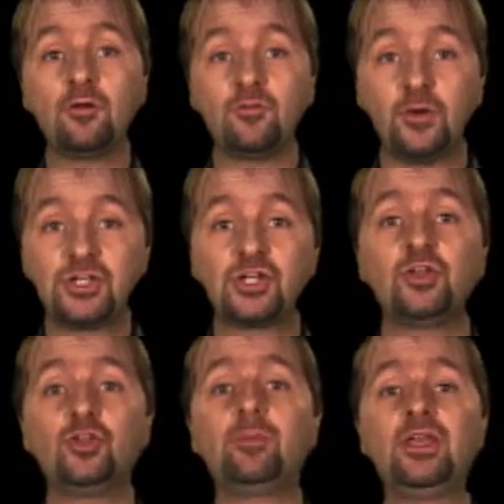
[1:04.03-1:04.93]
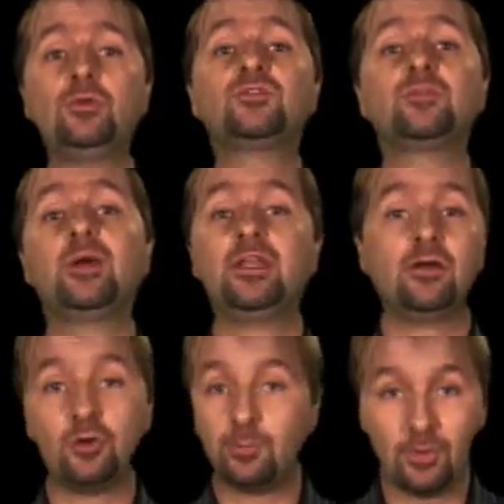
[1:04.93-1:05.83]
of which you may use depending on
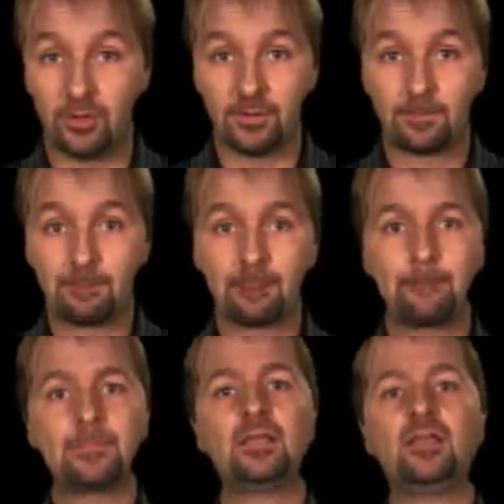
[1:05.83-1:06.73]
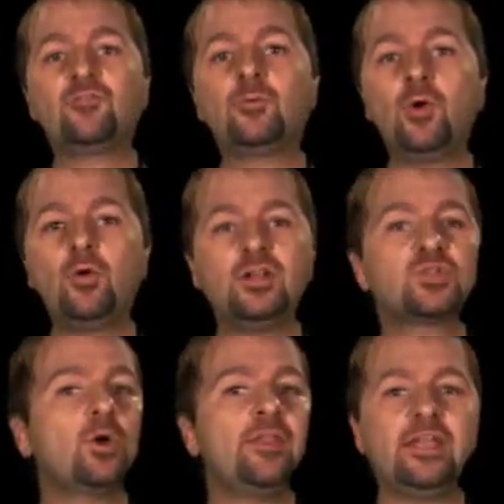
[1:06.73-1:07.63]
your opponent. If your opponent is
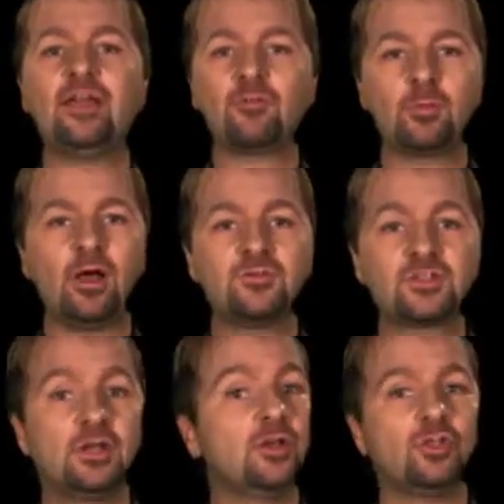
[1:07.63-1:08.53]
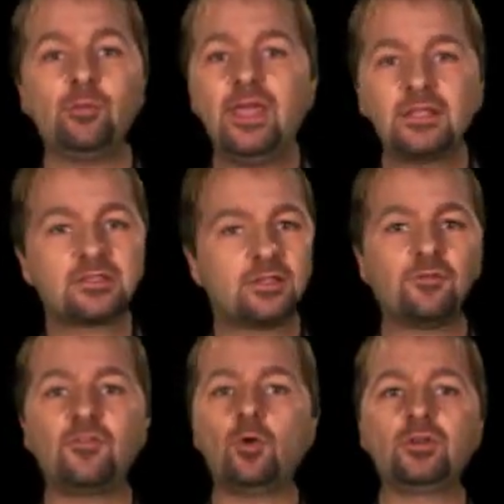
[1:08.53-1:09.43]
one that never bluffs, you may consider
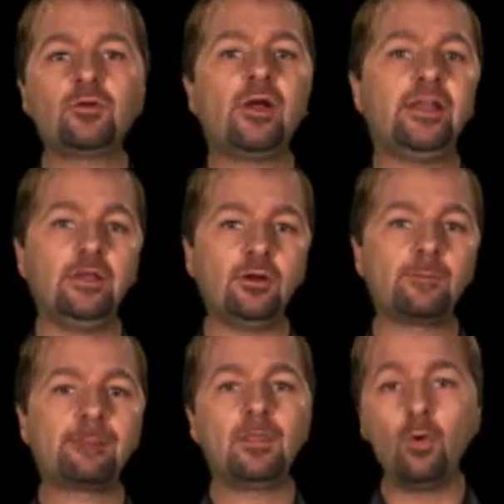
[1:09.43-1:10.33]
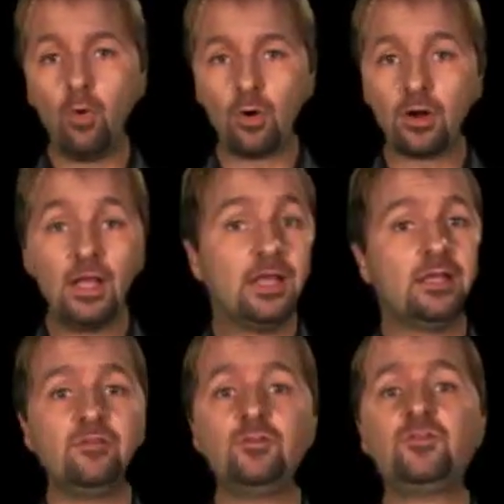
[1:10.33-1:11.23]
folding right here. Or,
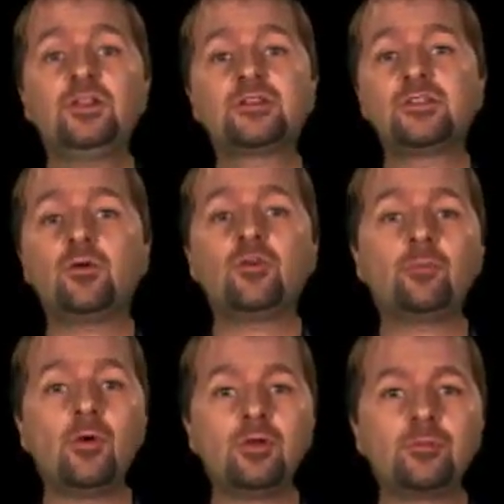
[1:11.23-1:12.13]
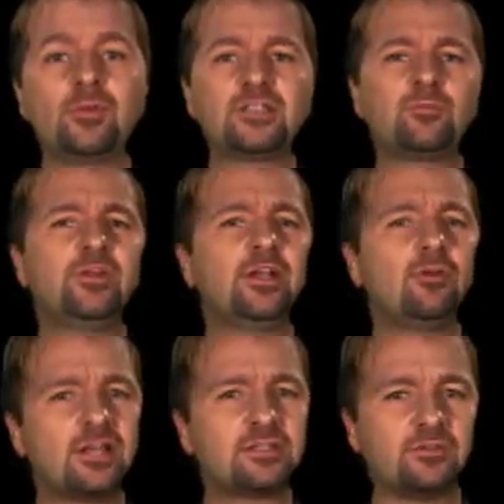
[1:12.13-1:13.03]
if you feel as though your opponent plays pretty
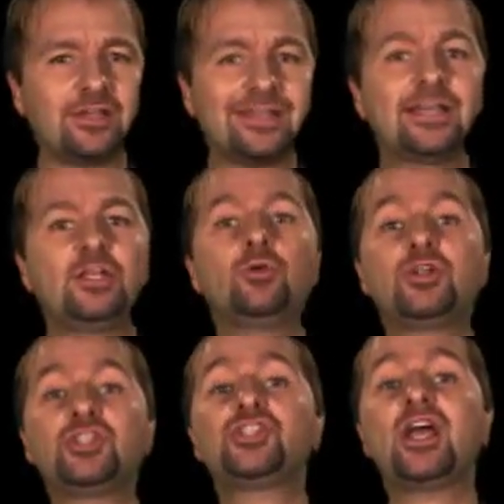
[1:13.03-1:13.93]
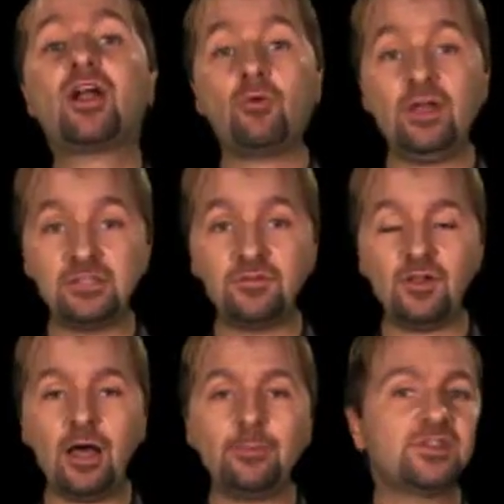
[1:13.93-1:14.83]
aggressively, you could check raise the
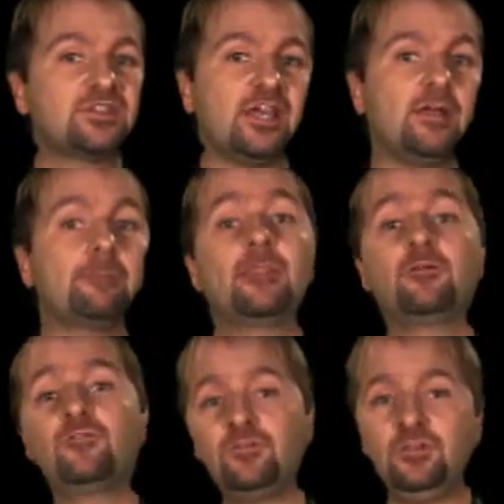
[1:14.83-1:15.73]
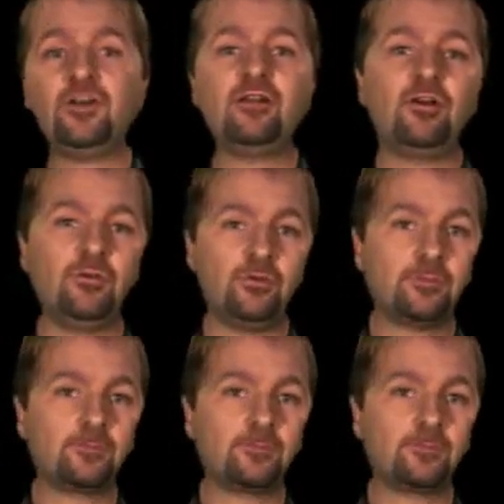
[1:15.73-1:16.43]
flop to, say, 5,500.